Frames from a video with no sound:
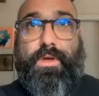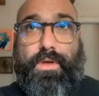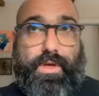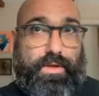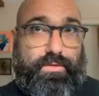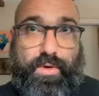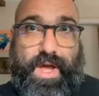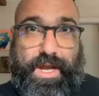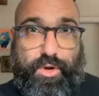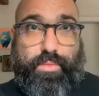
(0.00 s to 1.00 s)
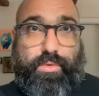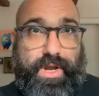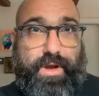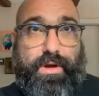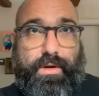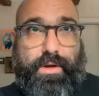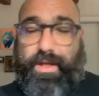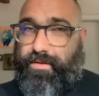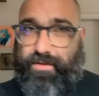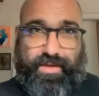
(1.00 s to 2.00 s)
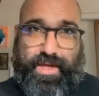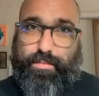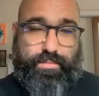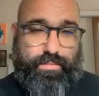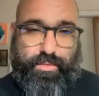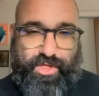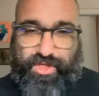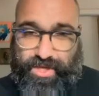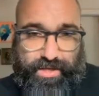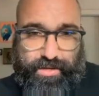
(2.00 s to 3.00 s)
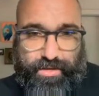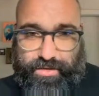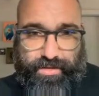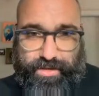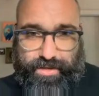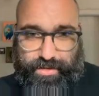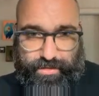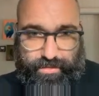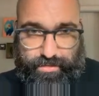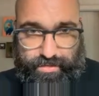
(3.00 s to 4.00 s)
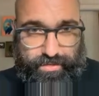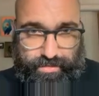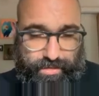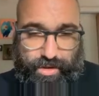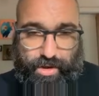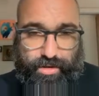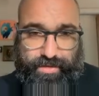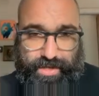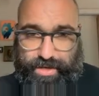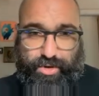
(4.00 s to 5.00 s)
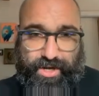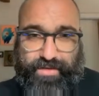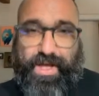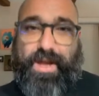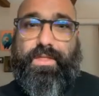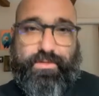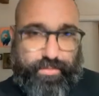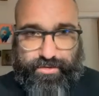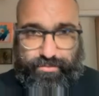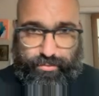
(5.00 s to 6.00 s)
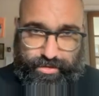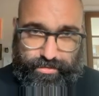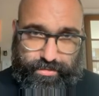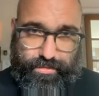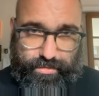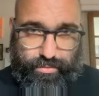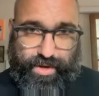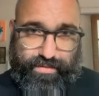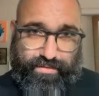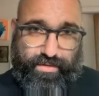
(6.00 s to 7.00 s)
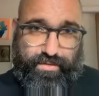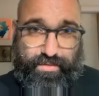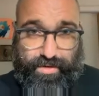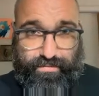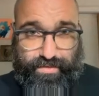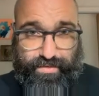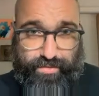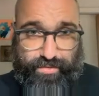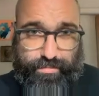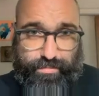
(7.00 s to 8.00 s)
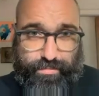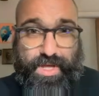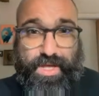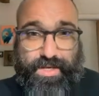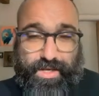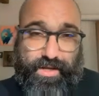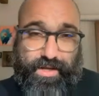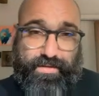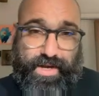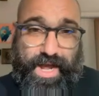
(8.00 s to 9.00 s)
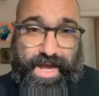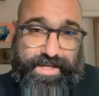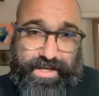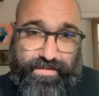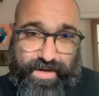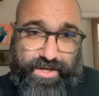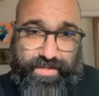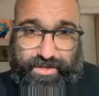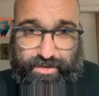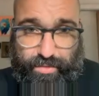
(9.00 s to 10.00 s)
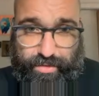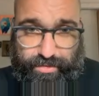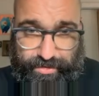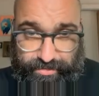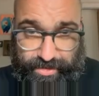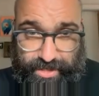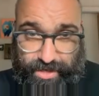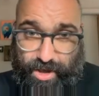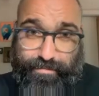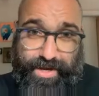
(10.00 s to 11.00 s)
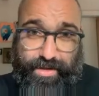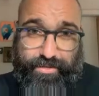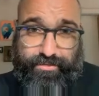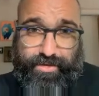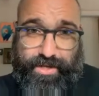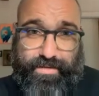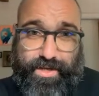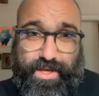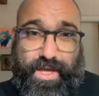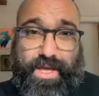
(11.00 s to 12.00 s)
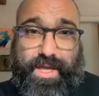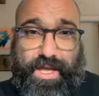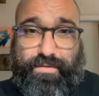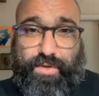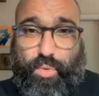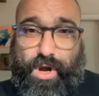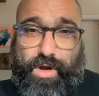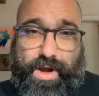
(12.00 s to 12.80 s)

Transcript: its own enumerator at the same thing until it calls again and breaks out of this, which is what wait for fixed frame does. And I take advantage of that to do other things, like kick off my other states. Like if you are